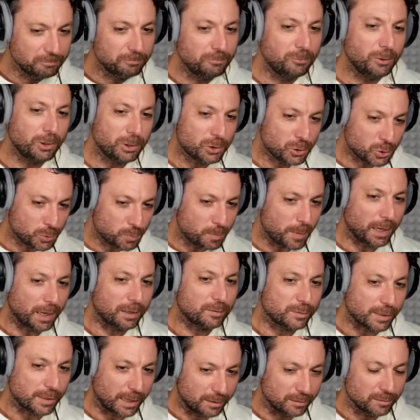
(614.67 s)
which
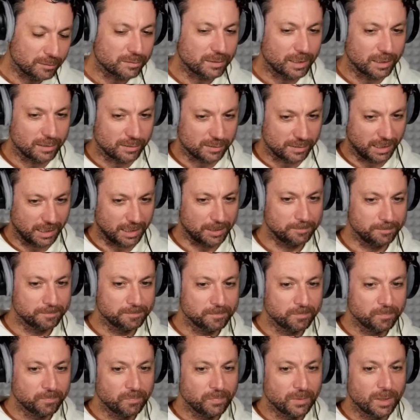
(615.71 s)
makes sense, let's say.
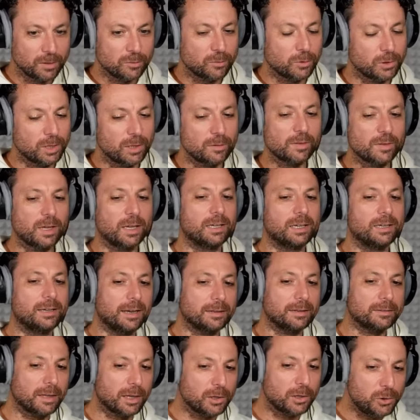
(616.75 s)
So they say
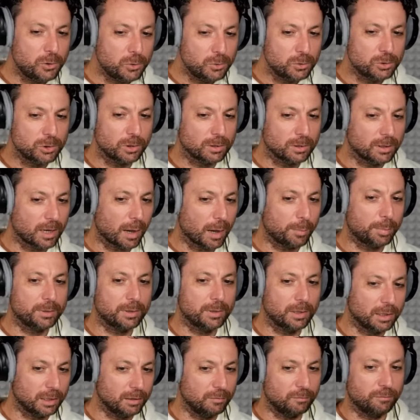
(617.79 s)
get the usual
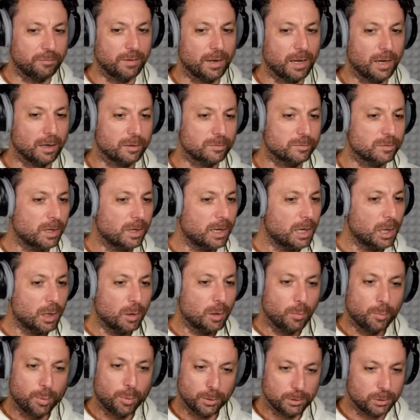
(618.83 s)
capital influx,
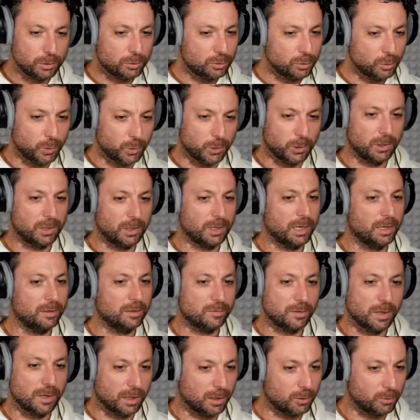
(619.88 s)
put it to work, and
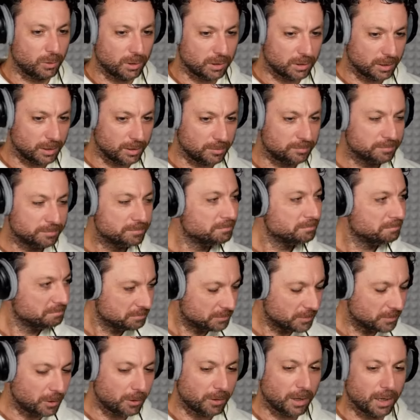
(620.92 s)
scale quickly.
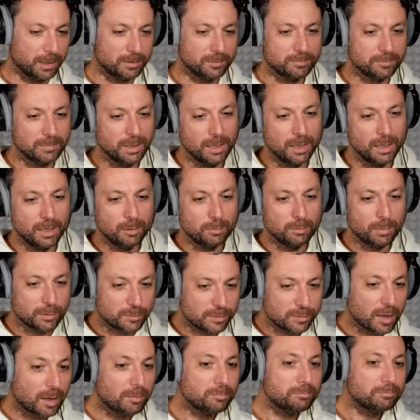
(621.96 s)
All right. But
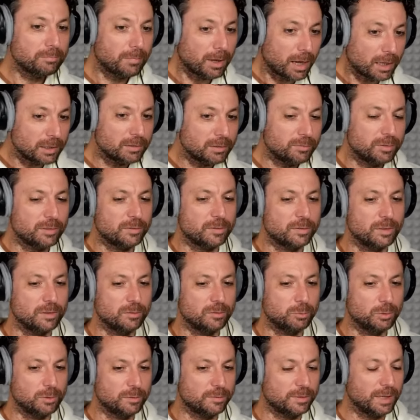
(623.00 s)
some other
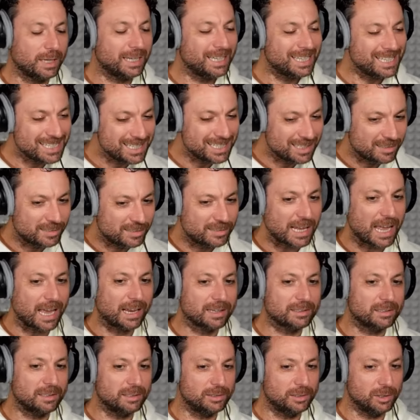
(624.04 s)
VCs will say
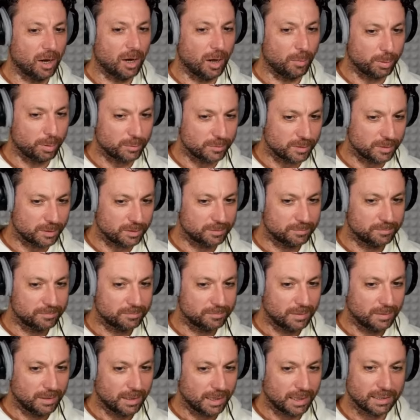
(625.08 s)
exactly the opposite.
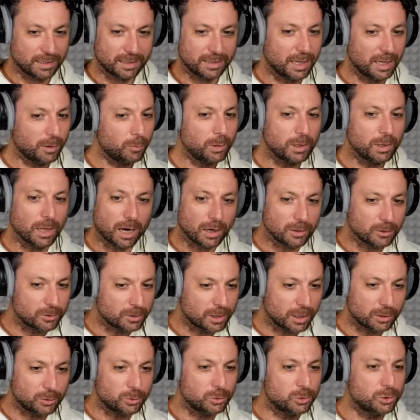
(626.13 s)
And they will argue
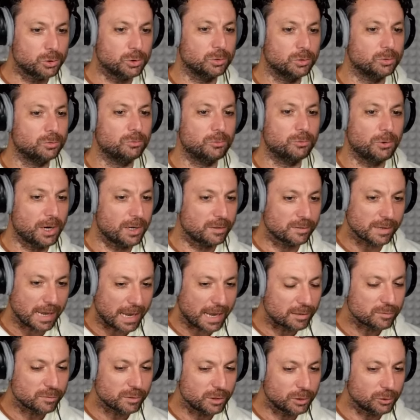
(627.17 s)
that you should raise
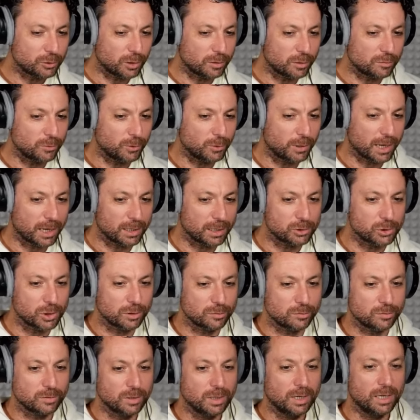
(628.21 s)
as little as you can,
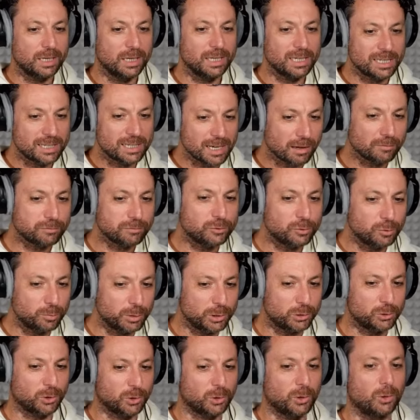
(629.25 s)
just enough to
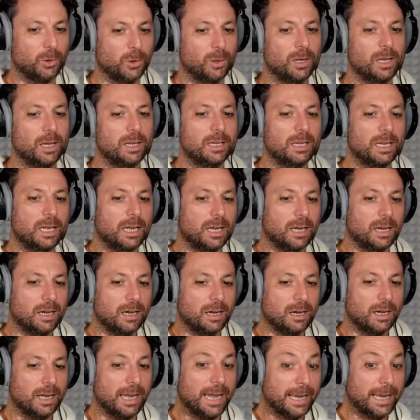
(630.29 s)
meet your goal
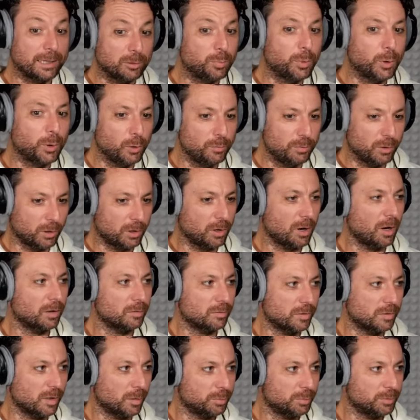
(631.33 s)
and prove your
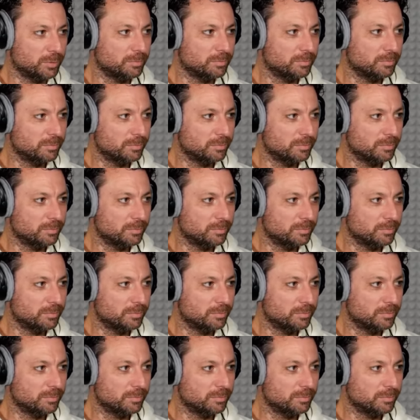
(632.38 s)
concept.